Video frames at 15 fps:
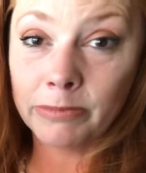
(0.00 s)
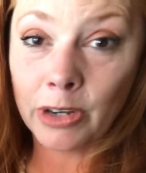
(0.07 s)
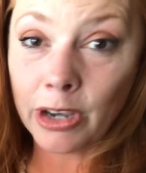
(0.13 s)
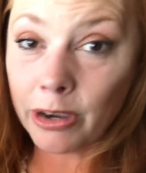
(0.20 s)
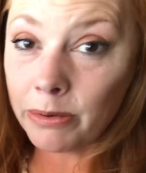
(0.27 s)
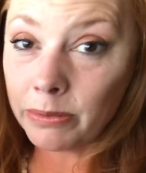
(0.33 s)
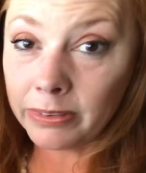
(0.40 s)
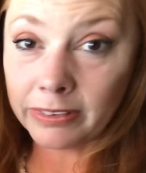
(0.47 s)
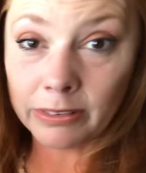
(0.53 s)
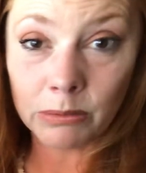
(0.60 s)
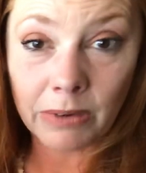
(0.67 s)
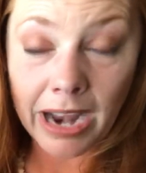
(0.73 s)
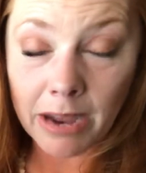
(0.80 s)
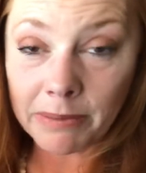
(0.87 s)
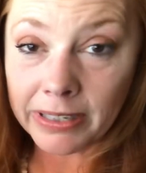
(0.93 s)
goats,
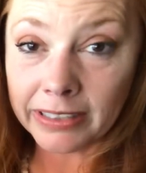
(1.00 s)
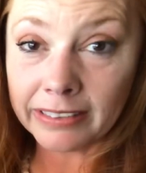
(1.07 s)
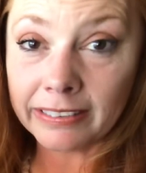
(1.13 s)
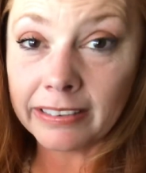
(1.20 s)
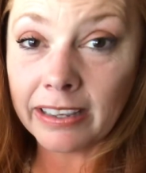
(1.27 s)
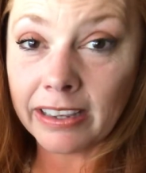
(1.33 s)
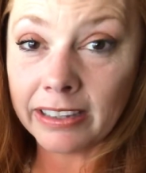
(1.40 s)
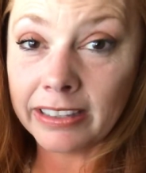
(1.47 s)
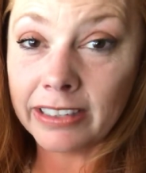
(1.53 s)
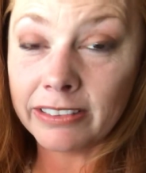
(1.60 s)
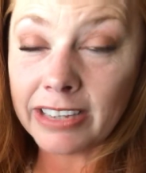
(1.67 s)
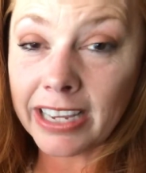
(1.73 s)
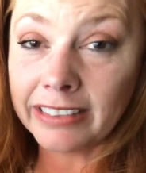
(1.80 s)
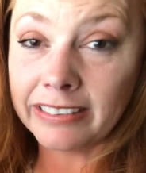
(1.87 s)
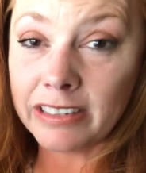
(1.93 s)
rabbits, there
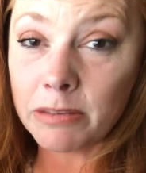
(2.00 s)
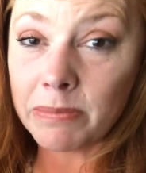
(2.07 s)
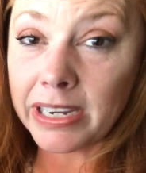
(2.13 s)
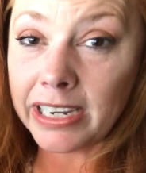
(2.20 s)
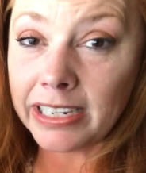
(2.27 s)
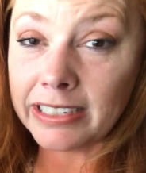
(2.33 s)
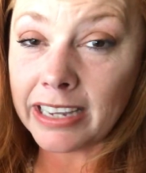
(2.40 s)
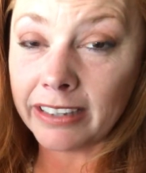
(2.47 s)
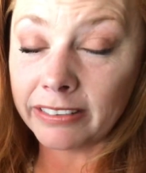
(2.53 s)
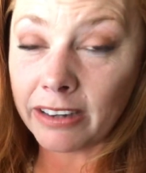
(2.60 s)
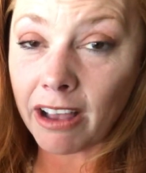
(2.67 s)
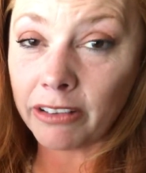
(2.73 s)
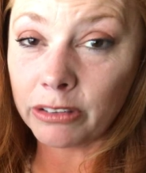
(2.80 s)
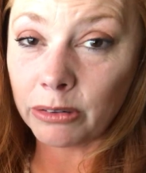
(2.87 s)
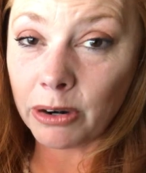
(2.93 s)
tends to be
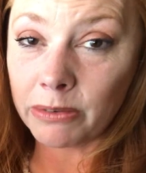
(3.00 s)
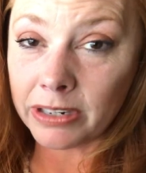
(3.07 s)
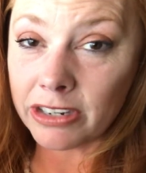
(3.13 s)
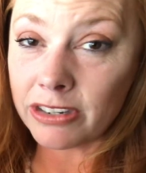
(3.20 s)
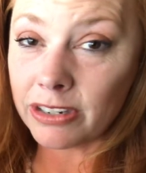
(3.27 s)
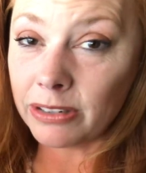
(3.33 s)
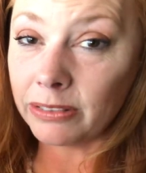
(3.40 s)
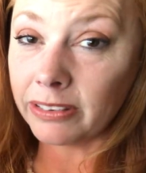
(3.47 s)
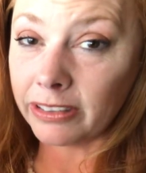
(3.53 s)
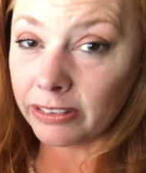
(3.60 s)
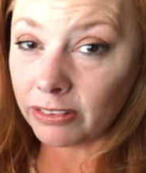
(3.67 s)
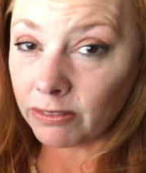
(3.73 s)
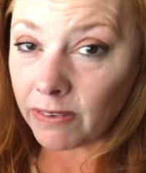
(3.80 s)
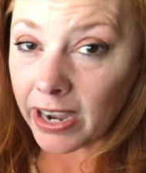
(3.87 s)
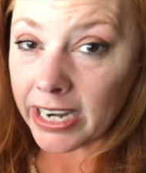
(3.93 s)
testosterone issues,
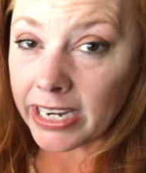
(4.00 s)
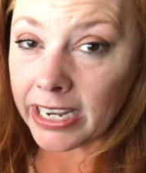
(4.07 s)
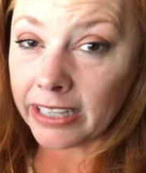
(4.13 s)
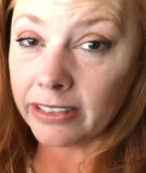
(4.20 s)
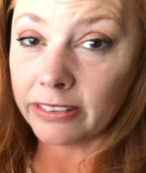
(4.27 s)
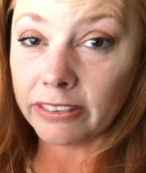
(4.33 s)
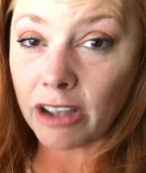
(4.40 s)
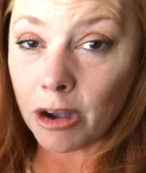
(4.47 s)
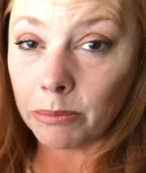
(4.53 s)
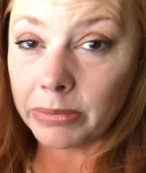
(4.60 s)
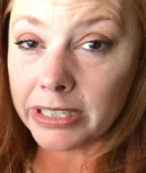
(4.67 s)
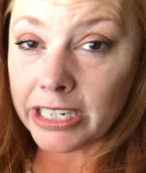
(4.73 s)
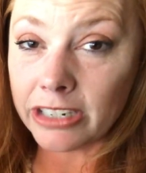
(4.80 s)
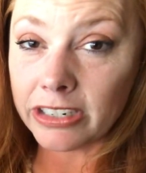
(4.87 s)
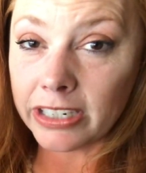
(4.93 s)
there's fighting, there's
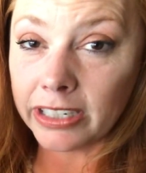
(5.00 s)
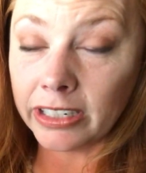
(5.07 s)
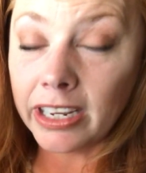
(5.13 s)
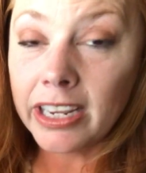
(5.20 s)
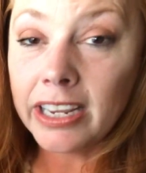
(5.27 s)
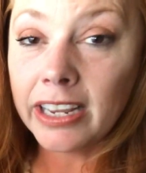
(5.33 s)
competition,